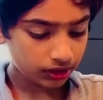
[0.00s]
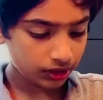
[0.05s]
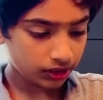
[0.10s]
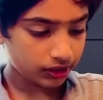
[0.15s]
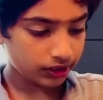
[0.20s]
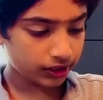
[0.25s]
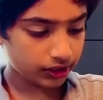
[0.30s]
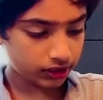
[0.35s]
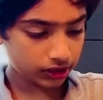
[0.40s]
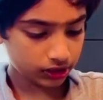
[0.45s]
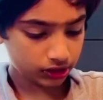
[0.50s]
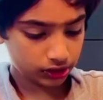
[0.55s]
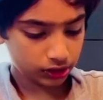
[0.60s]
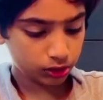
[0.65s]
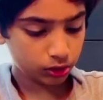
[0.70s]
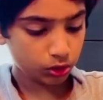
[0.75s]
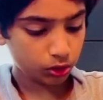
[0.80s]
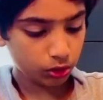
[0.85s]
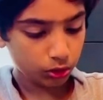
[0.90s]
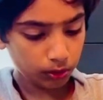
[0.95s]
need a
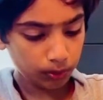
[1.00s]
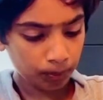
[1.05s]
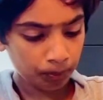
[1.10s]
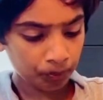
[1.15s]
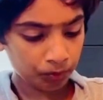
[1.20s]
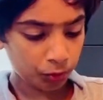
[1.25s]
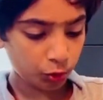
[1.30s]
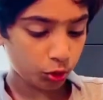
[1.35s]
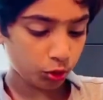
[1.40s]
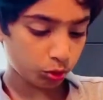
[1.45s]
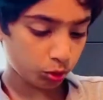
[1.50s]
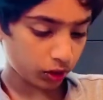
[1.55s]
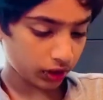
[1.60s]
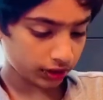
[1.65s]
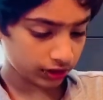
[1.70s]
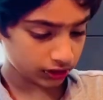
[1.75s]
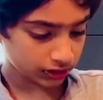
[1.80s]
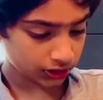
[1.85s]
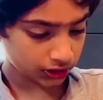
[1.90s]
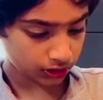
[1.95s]
scoop,
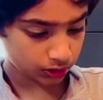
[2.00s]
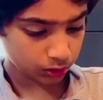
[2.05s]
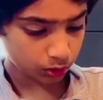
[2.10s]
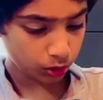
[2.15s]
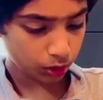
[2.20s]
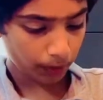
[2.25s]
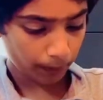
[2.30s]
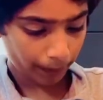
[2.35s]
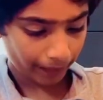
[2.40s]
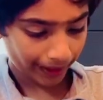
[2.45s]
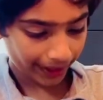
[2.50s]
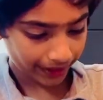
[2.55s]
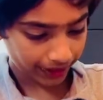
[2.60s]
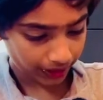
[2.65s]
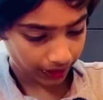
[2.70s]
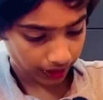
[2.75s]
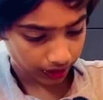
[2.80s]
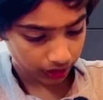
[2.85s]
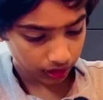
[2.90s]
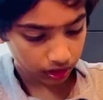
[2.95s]
one scoop, and
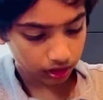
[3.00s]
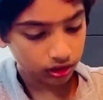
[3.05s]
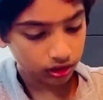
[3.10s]
then